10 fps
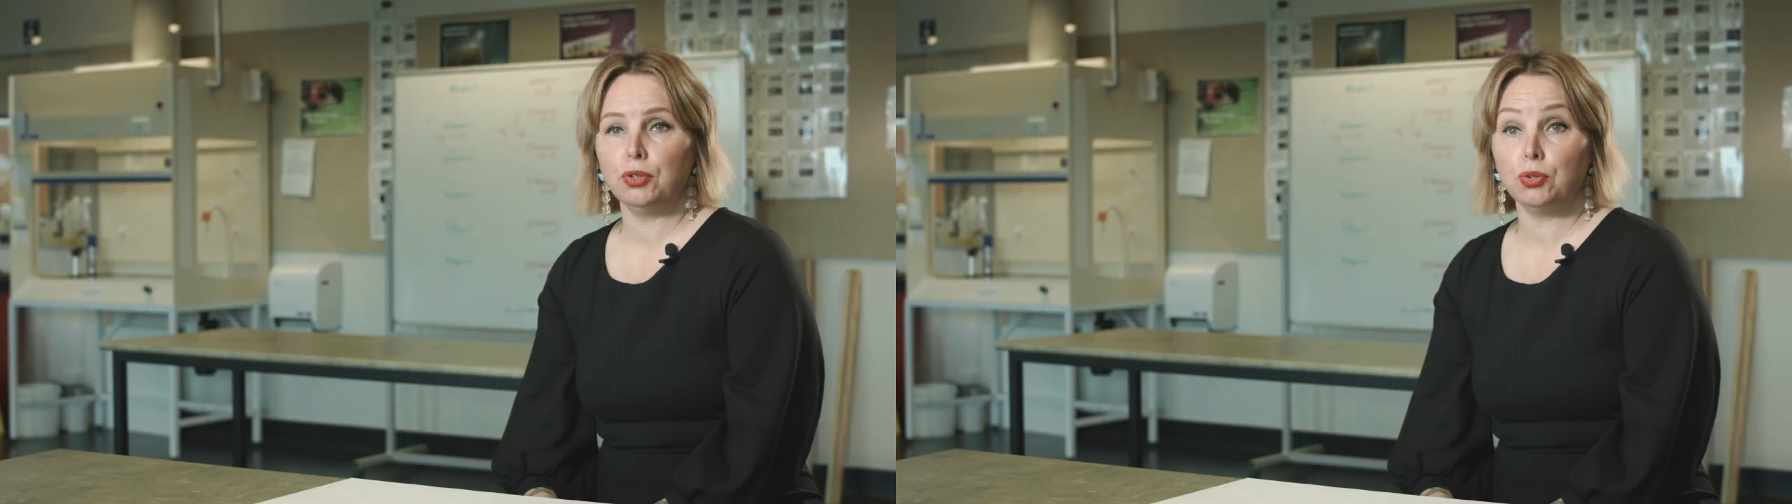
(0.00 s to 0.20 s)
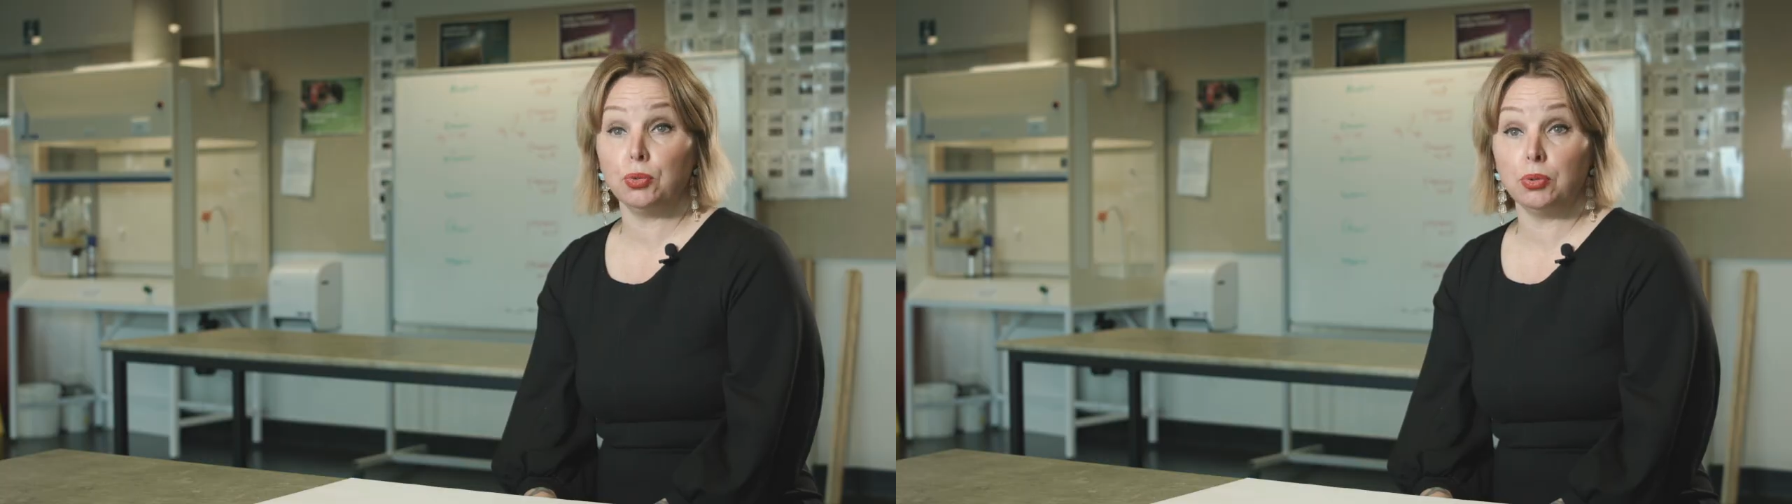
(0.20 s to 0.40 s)

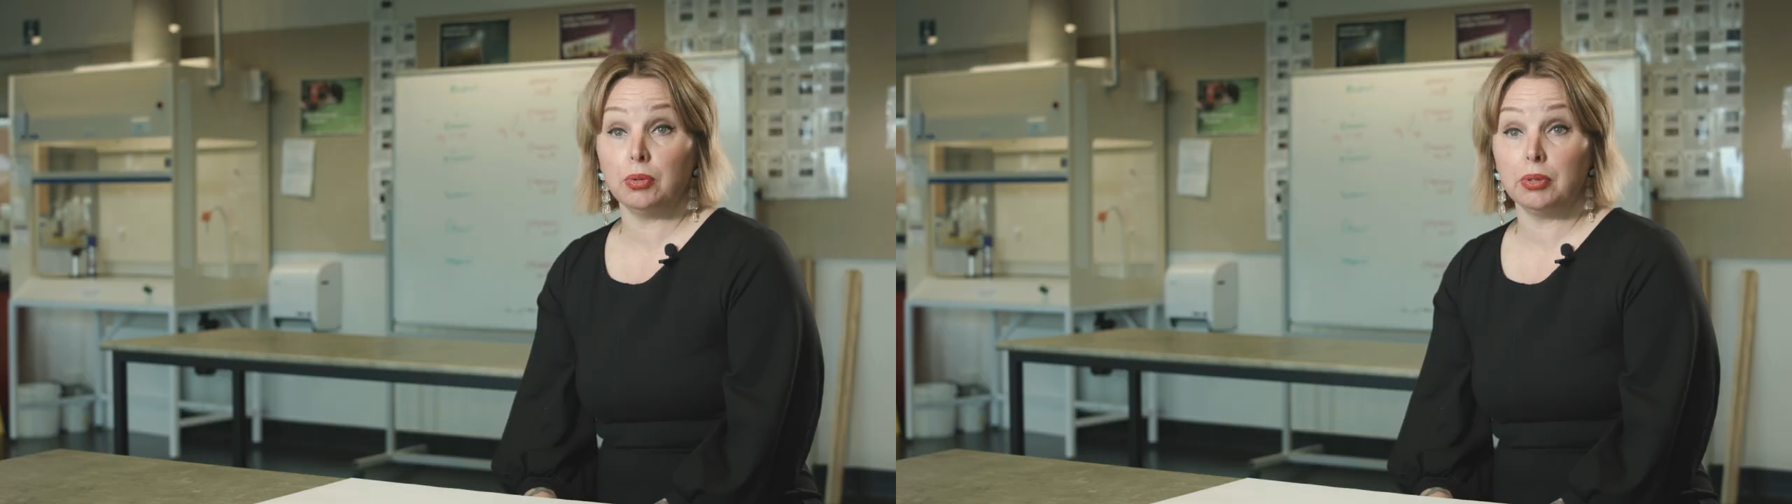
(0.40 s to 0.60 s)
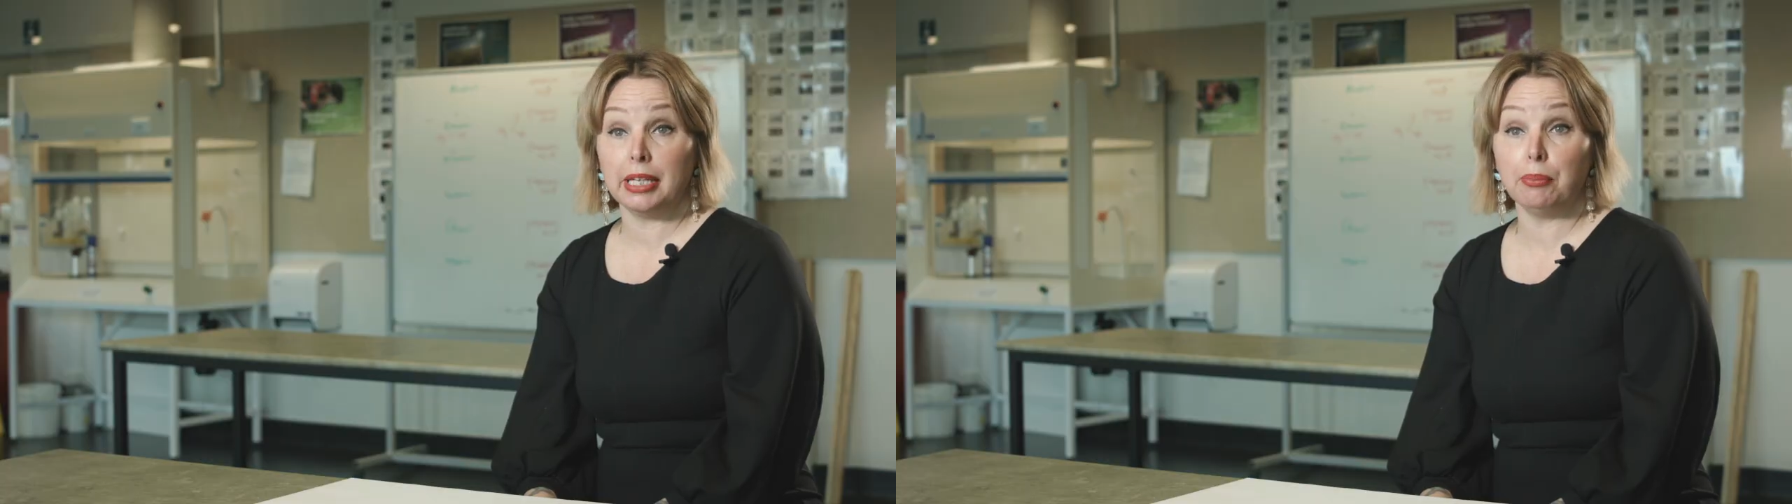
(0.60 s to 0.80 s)

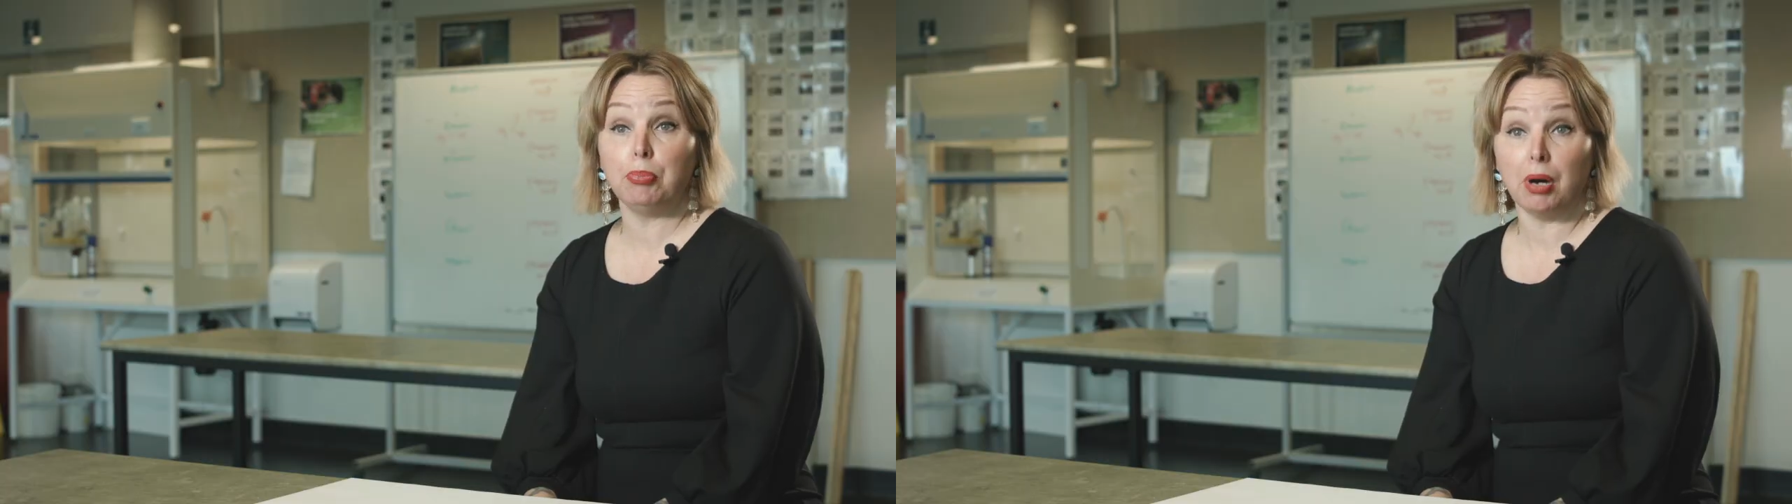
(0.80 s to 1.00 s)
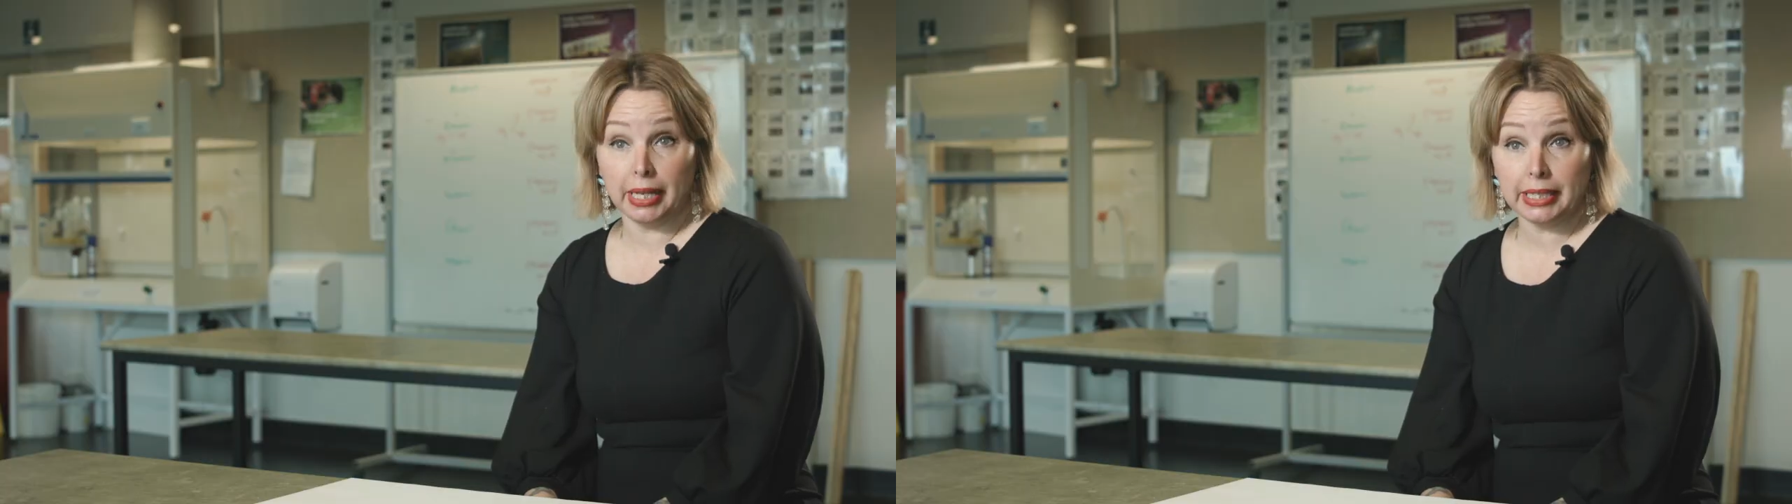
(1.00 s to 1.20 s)
you get
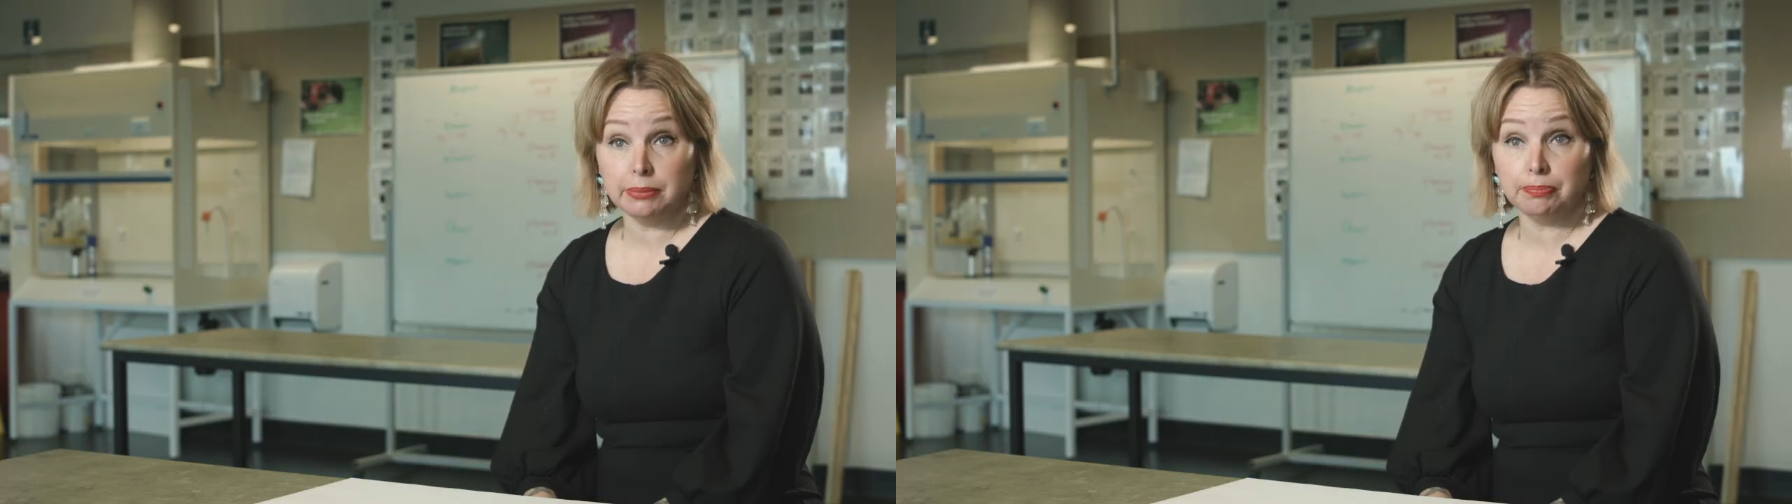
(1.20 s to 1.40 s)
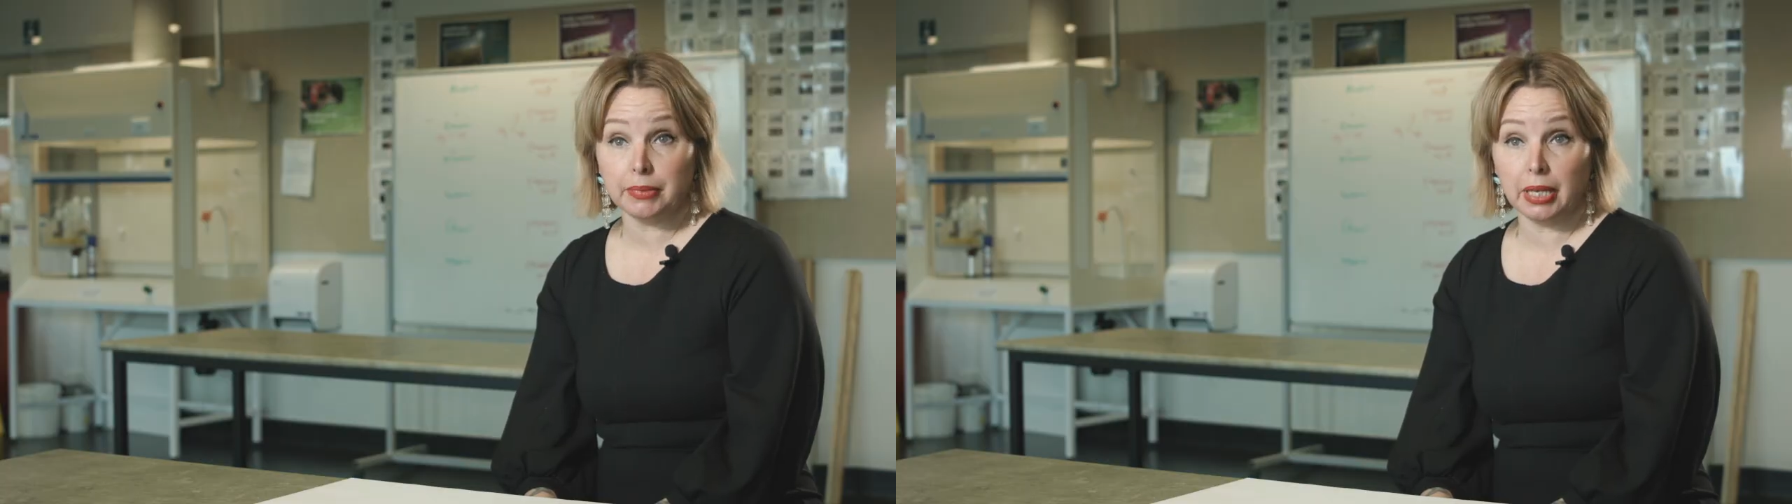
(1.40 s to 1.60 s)
buy-in